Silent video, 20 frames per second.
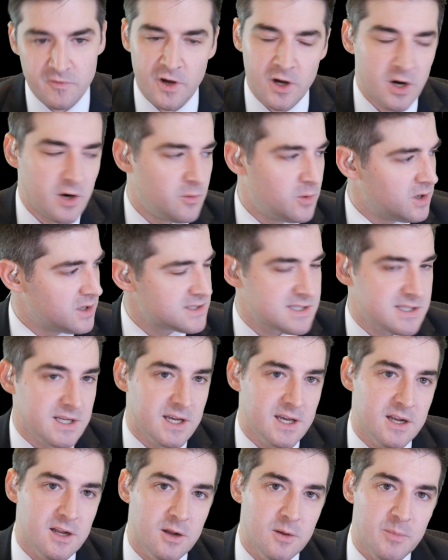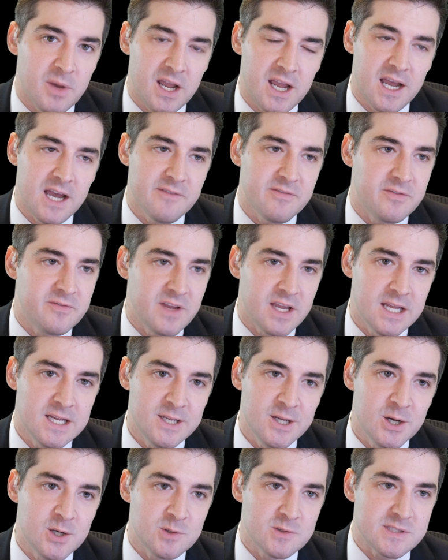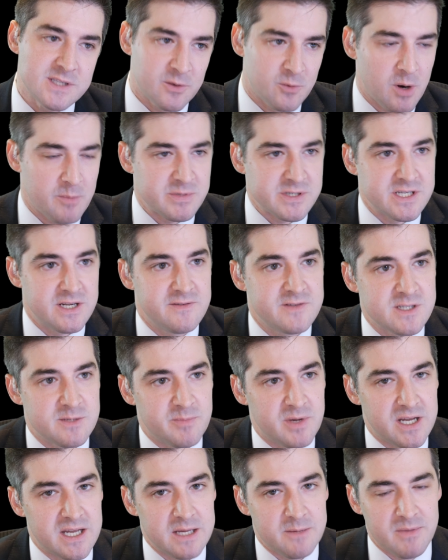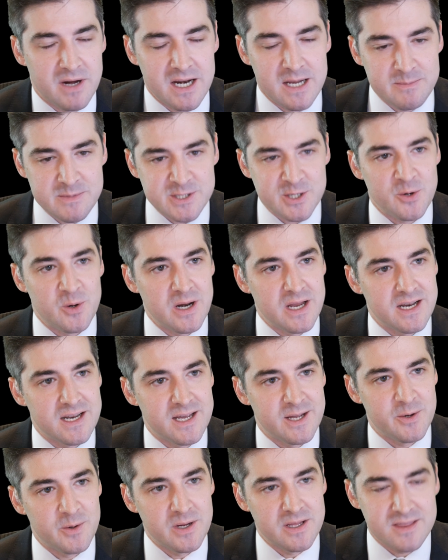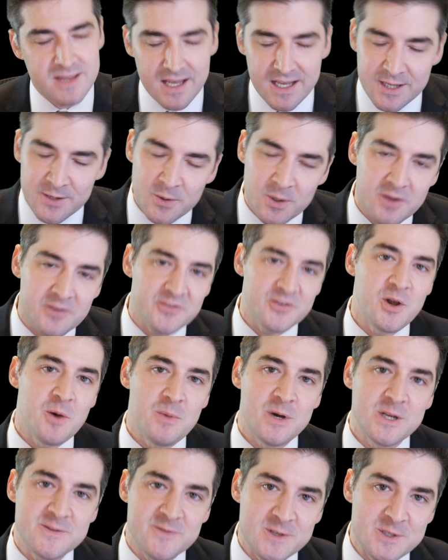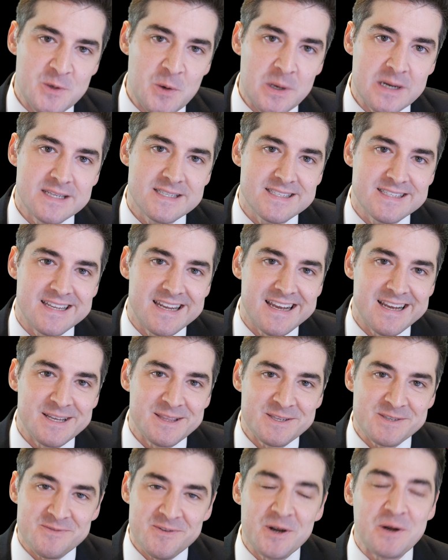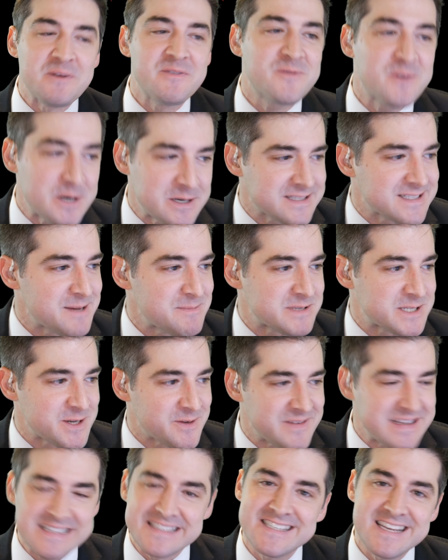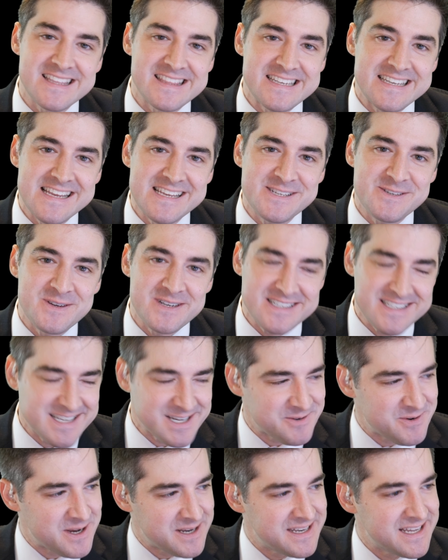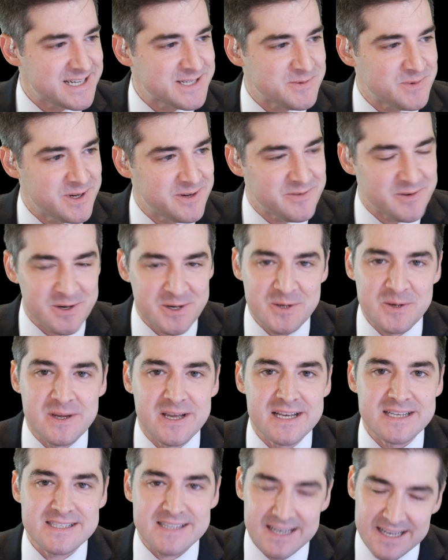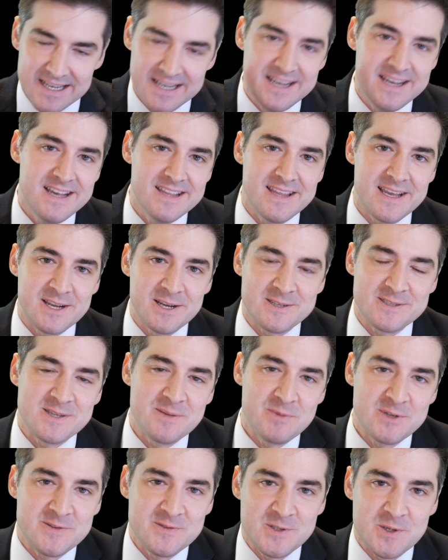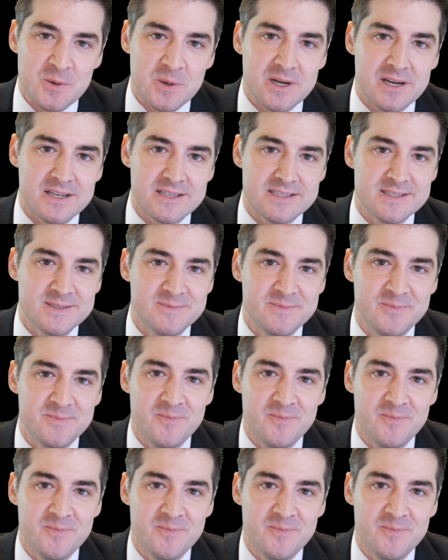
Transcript: Very well said. On behalf of Andy Ogles and Representative Cepicky, my name is Grant Henry. Thank you all so much for joining us today on this very first episode of Inside the District. Stick around next week for a new guest, and thank you all so much for joining us.